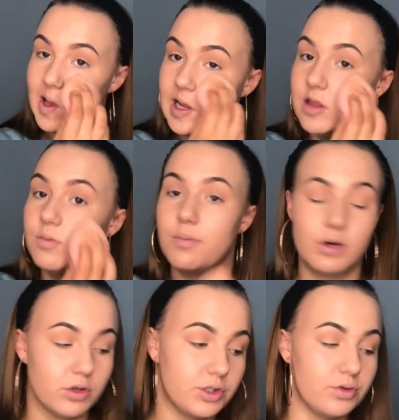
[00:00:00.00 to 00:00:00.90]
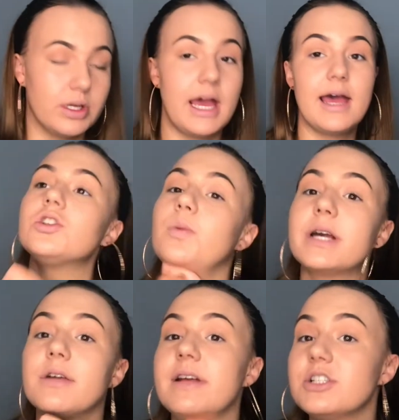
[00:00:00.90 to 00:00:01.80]
Either one, we're not sure yet. So we're
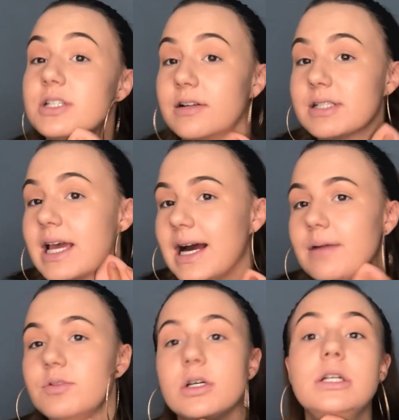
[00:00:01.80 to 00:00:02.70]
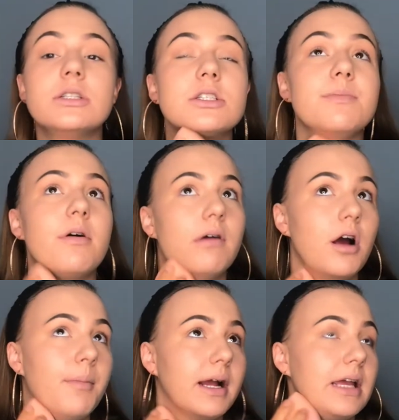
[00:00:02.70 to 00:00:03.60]
gonna venture down to Camden. Tomorrow
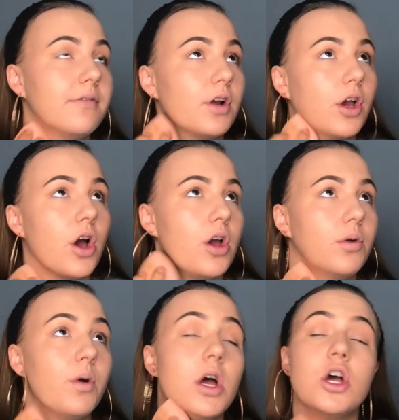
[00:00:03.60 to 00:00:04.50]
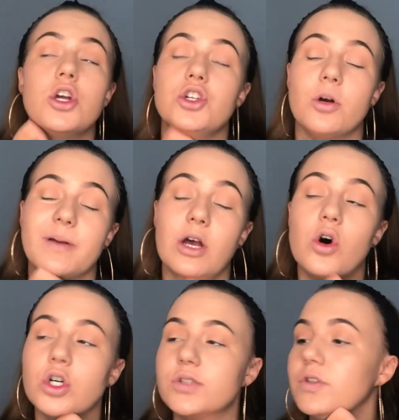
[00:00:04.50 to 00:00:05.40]
I might even go shopping at
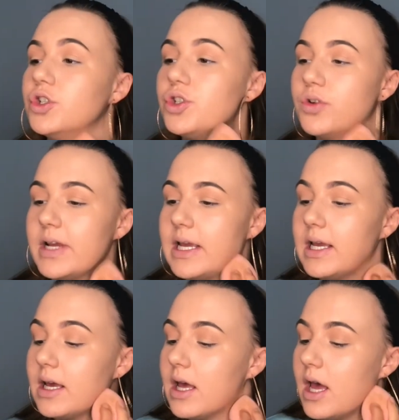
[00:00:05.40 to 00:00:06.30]
Oxford Street.